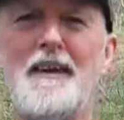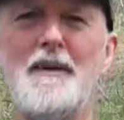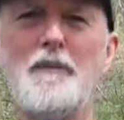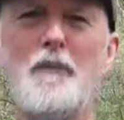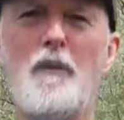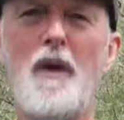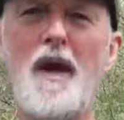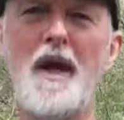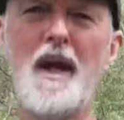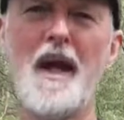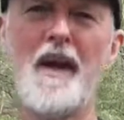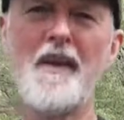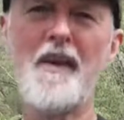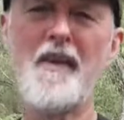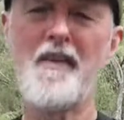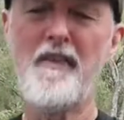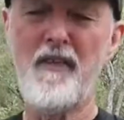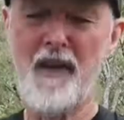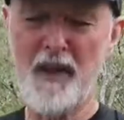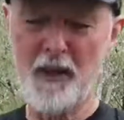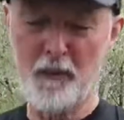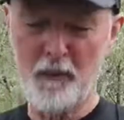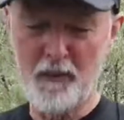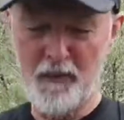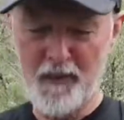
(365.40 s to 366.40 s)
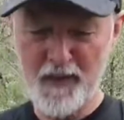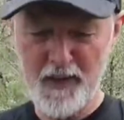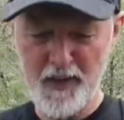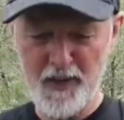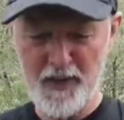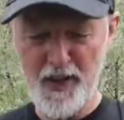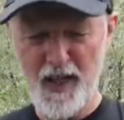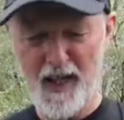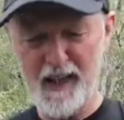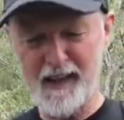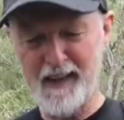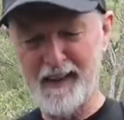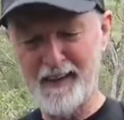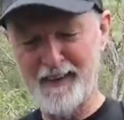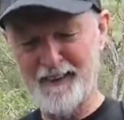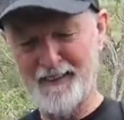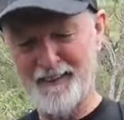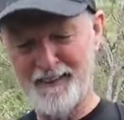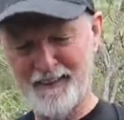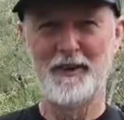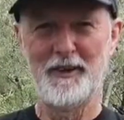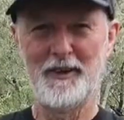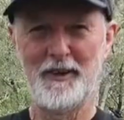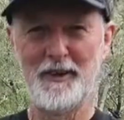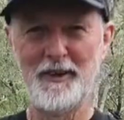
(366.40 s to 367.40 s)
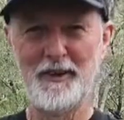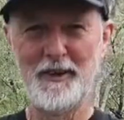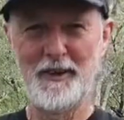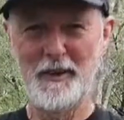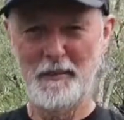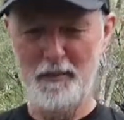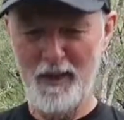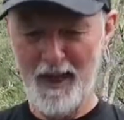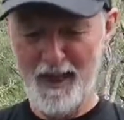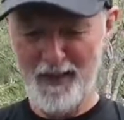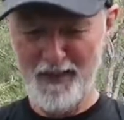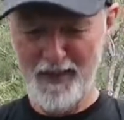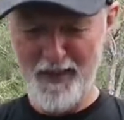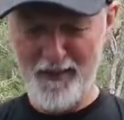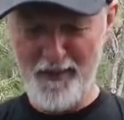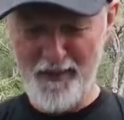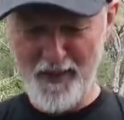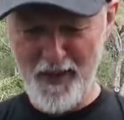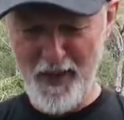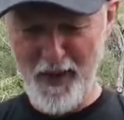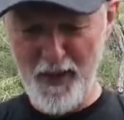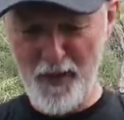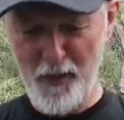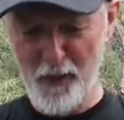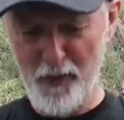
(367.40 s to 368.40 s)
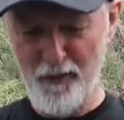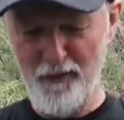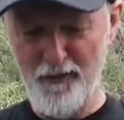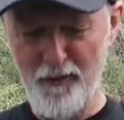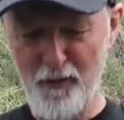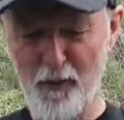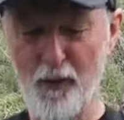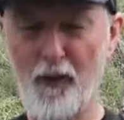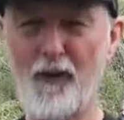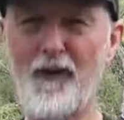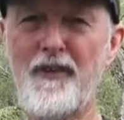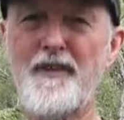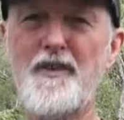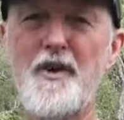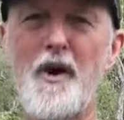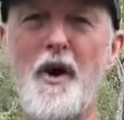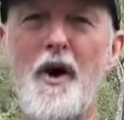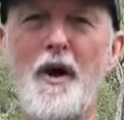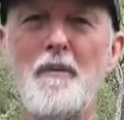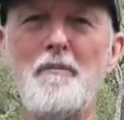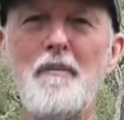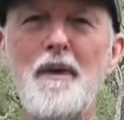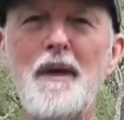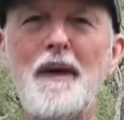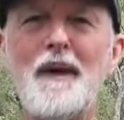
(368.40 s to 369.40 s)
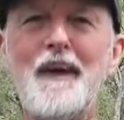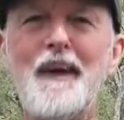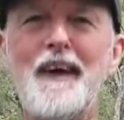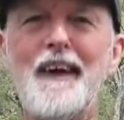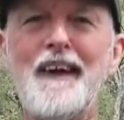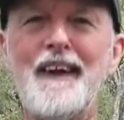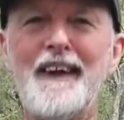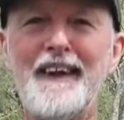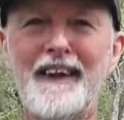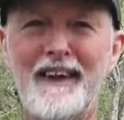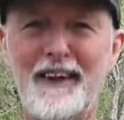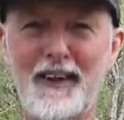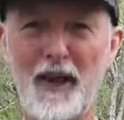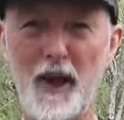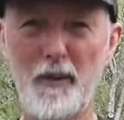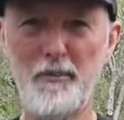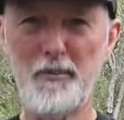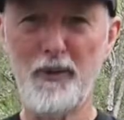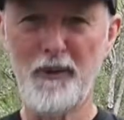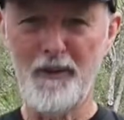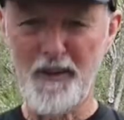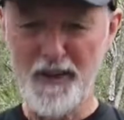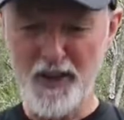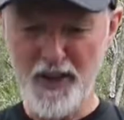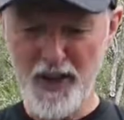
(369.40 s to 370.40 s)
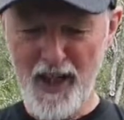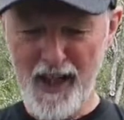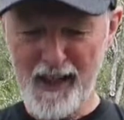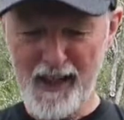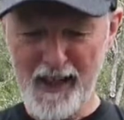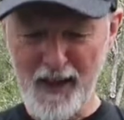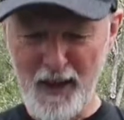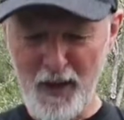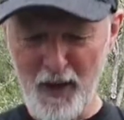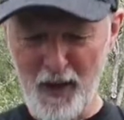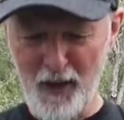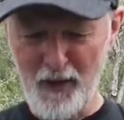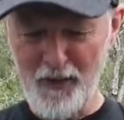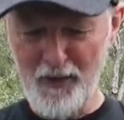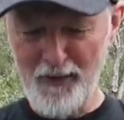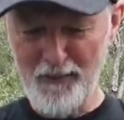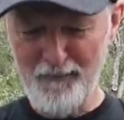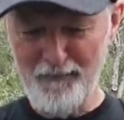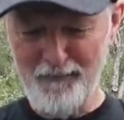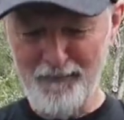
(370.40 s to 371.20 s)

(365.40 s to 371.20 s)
One other thing with this jacket, about the third or fourth time I put the jacket on,